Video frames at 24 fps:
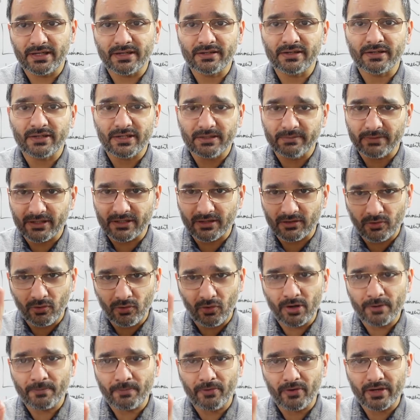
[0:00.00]
dignity. But the
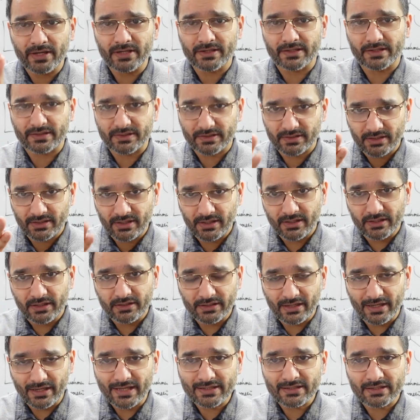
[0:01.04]
core point is,
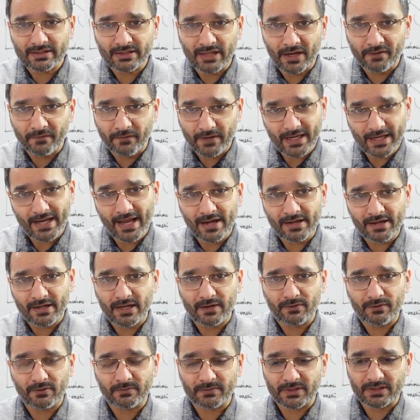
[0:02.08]
the lesson that we can
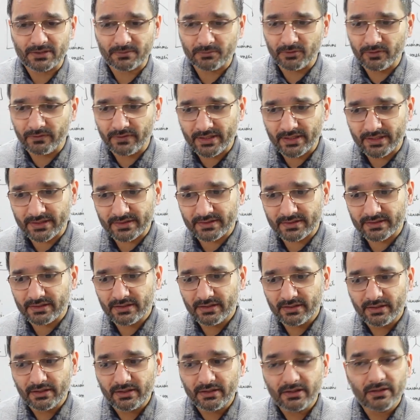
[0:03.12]
take from this movie is,
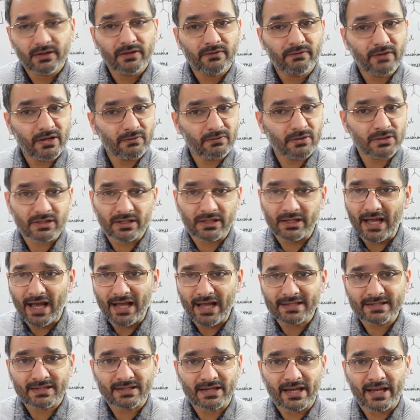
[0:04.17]
when was the
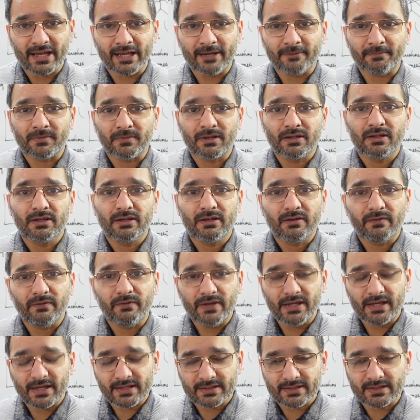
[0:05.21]
last time
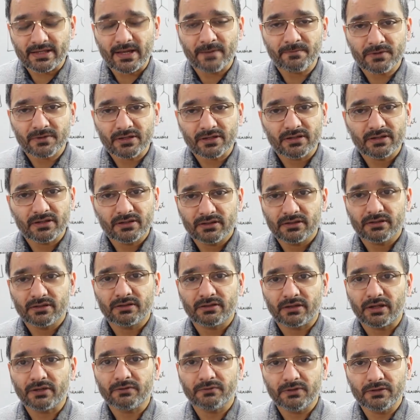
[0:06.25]
we accepted
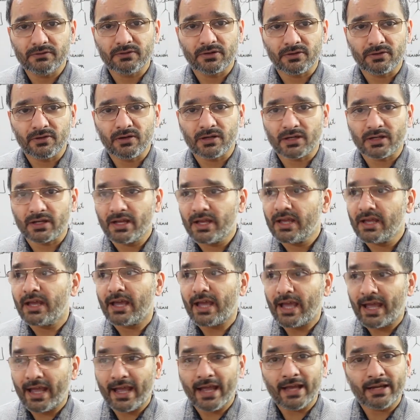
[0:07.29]
that we were wrong?
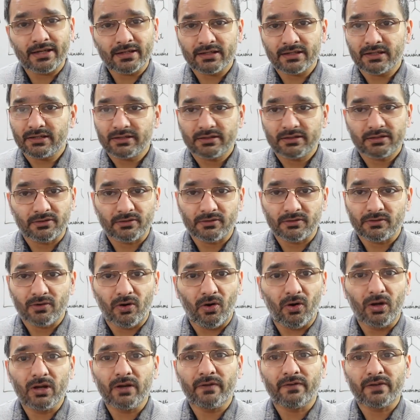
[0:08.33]
And
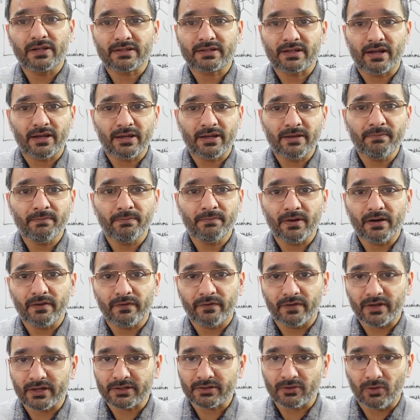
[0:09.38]
all of us are
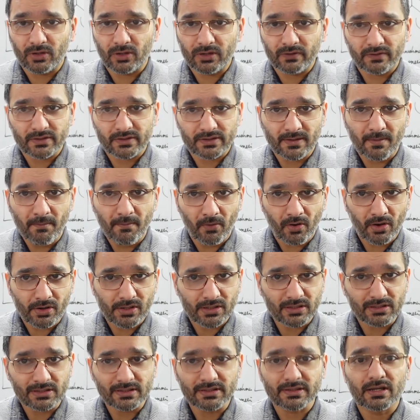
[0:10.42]
imperfect, all of us are
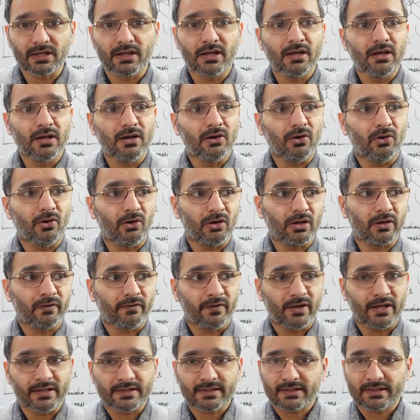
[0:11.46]
mortals, all of
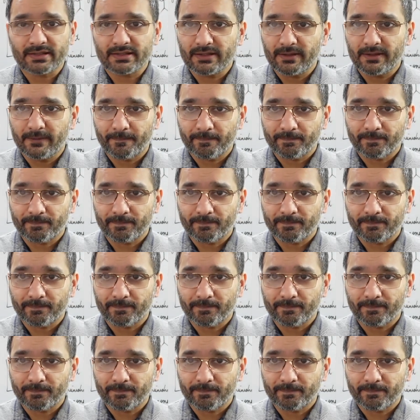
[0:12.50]
us,